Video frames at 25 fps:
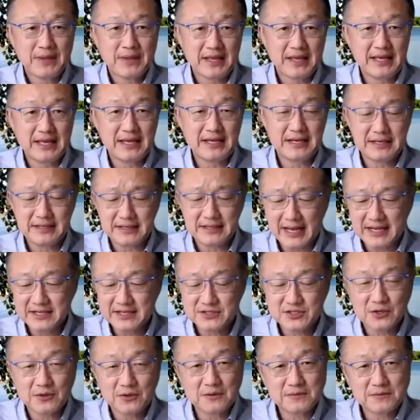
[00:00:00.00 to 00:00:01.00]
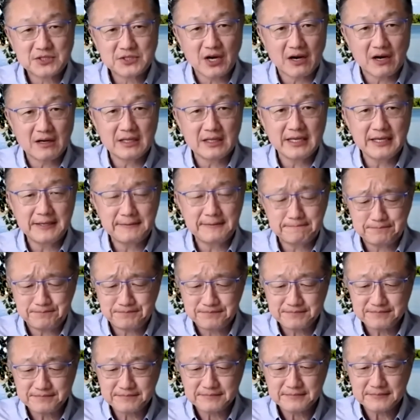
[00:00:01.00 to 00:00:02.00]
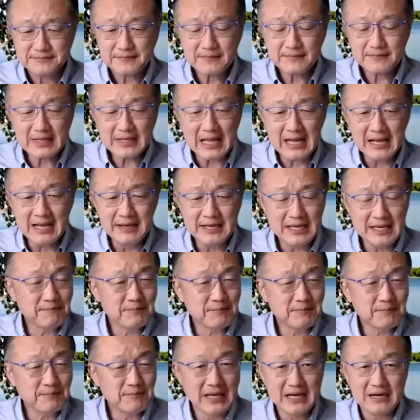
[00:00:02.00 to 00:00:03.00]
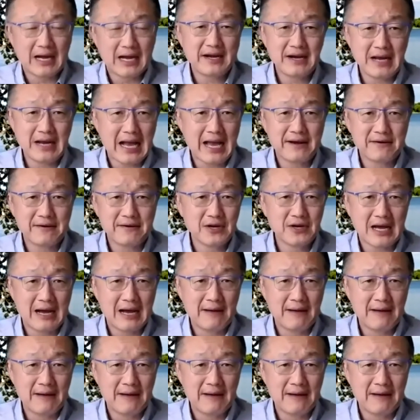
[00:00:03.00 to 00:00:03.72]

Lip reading: And so Charlie, you know, I'm